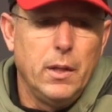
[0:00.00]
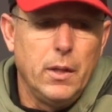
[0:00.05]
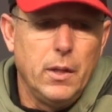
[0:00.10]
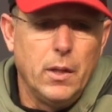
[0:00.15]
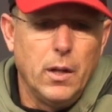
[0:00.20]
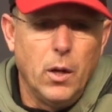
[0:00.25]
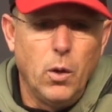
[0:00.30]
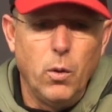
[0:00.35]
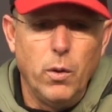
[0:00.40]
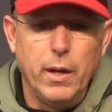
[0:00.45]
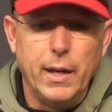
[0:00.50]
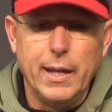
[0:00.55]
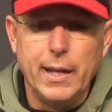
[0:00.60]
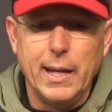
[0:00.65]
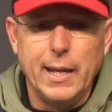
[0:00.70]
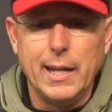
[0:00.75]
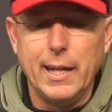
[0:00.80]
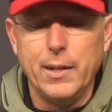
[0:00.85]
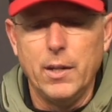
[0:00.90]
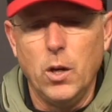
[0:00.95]
You know,
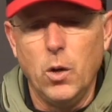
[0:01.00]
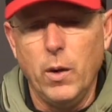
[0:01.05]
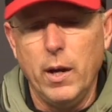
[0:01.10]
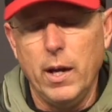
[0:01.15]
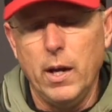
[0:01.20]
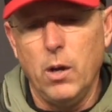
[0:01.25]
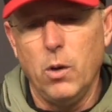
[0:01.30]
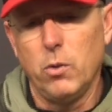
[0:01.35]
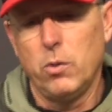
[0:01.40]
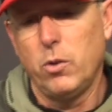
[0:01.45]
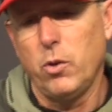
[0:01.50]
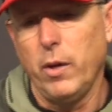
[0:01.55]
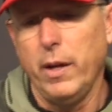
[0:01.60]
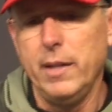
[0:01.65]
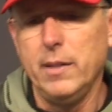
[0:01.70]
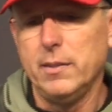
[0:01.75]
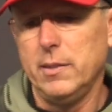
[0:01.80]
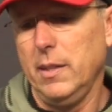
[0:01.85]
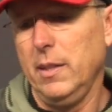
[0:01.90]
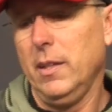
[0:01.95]
and I know how
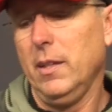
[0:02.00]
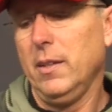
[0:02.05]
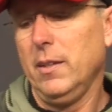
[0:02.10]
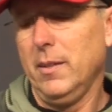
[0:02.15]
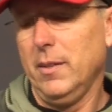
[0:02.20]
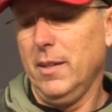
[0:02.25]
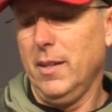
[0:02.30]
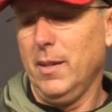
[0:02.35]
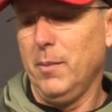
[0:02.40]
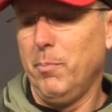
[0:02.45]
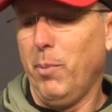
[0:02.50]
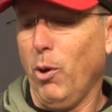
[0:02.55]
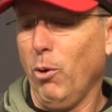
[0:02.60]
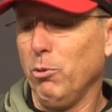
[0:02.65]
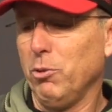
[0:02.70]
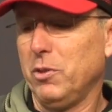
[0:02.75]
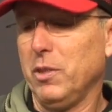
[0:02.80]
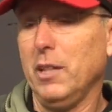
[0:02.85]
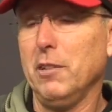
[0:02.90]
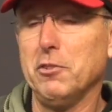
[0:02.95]
crazy
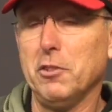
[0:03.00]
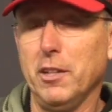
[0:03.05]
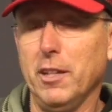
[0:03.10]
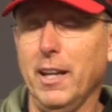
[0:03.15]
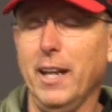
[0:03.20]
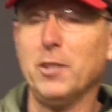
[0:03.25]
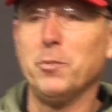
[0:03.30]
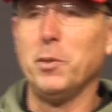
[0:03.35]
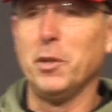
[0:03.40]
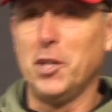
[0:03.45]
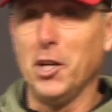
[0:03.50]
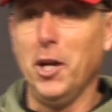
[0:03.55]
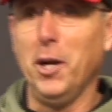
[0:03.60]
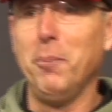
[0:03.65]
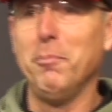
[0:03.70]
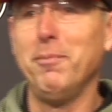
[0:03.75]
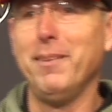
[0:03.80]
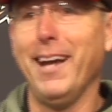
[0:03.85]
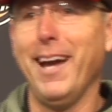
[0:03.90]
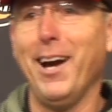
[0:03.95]
bowl season it has
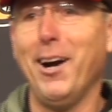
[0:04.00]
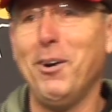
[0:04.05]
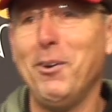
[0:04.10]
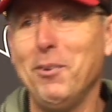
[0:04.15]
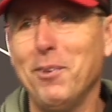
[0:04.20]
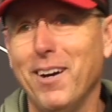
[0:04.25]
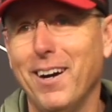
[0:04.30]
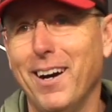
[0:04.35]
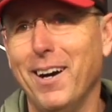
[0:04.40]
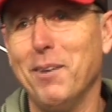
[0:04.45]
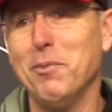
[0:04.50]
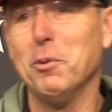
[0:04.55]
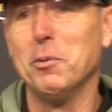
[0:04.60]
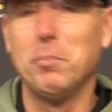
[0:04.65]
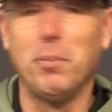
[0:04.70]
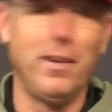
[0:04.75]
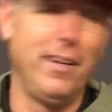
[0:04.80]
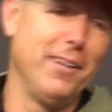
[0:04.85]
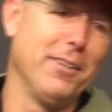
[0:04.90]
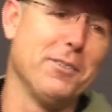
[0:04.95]
become now
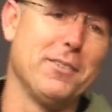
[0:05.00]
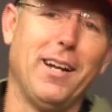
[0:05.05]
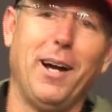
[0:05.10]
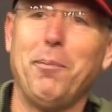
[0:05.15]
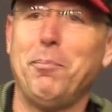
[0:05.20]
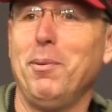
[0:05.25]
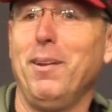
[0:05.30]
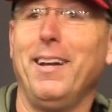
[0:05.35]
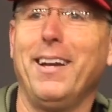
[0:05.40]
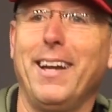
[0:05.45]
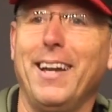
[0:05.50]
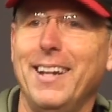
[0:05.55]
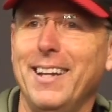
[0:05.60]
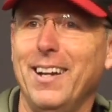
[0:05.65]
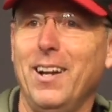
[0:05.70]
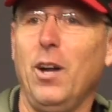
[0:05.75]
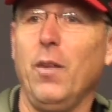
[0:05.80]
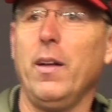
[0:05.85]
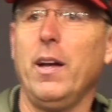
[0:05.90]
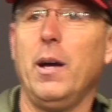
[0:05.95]
with players not playing
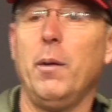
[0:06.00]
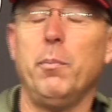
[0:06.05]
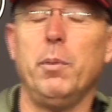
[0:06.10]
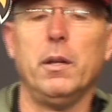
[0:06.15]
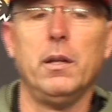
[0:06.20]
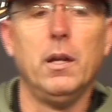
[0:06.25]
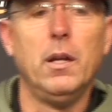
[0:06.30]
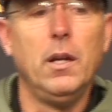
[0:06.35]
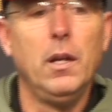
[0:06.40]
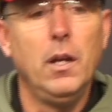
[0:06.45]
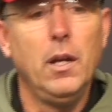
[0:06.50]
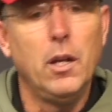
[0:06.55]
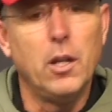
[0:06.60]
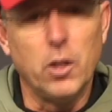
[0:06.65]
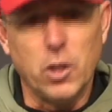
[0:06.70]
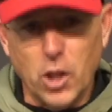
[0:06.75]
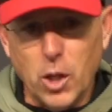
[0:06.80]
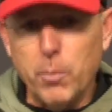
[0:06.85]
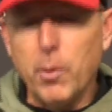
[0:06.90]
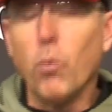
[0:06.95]
and all that, but
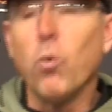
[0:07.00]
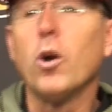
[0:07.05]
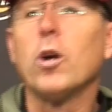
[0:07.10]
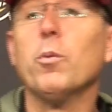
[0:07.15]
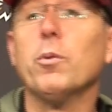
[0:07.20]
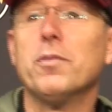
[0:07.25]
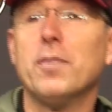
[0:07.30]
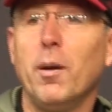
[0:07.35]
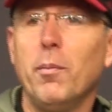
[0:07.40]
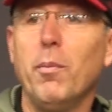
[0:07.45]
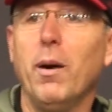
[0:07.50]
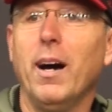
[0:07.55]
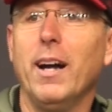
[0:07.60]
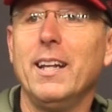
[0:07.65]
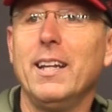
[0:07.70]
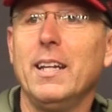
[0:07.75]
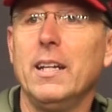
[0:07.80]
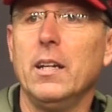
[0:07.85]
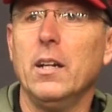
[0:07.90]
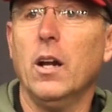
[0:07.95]
you're going to be working with
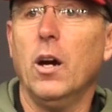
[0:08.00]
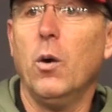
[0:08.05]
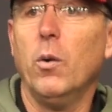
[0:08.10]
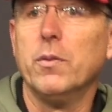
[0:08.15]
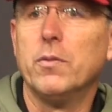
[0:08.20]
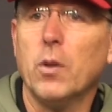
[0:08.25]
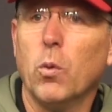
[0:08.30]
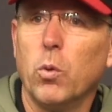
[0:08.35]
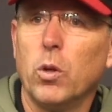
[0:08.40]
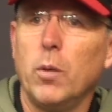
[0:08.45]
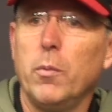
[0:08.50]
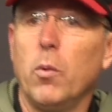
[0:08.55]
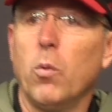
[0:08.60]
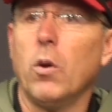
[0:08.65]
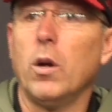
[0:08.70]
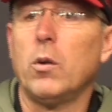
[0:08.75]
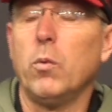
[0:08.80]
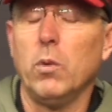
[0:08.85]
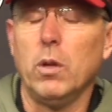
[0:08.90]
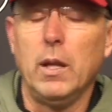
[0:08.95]
somebody, you know, and so we're going to be
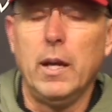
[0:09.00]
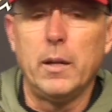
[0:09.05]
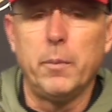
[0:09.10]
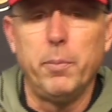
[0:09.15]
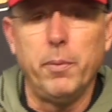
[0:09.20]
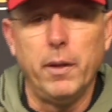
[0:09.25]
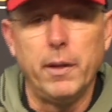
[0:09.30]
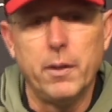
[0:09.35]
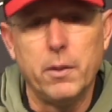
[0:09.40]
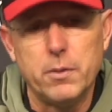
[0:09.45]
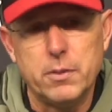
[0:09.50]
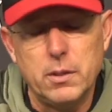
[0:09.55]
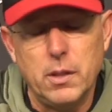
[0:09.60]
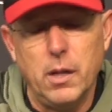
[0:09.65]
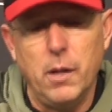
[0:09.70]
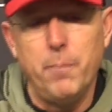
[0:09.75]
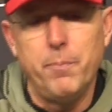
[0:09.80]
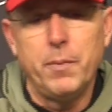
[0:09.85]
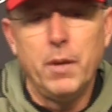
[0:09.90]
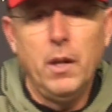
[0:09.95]
working with a lot of players.
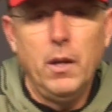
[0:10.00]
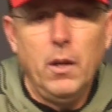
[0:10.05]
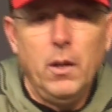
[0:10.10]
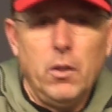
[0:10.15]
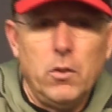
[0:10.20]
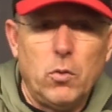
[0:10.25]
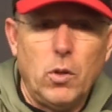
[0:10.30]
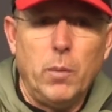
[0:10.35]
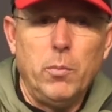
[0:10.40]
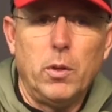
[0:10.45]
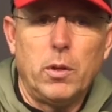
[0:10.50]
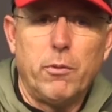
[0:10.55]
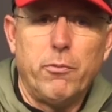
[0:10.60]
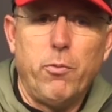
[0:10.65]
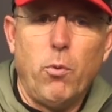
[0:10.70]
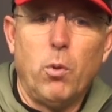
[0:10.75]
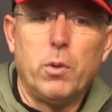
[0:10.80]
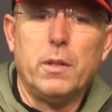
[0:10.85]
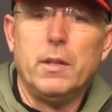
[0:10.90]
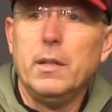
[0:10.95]
So I'm looking
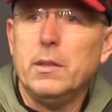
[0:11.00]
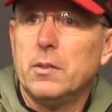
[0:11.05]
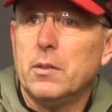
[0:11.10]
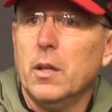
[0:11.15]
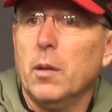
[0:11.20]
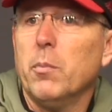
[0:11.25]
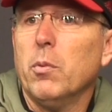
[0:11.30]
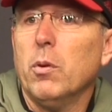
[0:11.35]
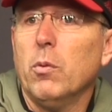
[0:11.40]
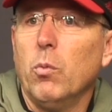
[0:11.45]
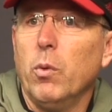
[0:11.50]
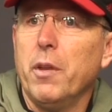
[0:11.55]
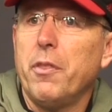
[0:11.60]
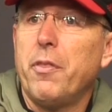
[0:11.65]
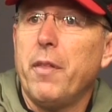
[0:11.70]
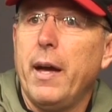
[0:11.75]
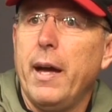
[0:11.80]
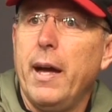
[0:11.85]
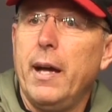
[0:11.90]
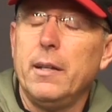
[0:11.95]
forward to December
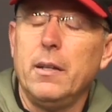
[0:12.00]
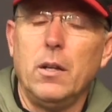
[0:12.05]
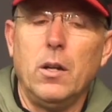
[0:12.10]
with that.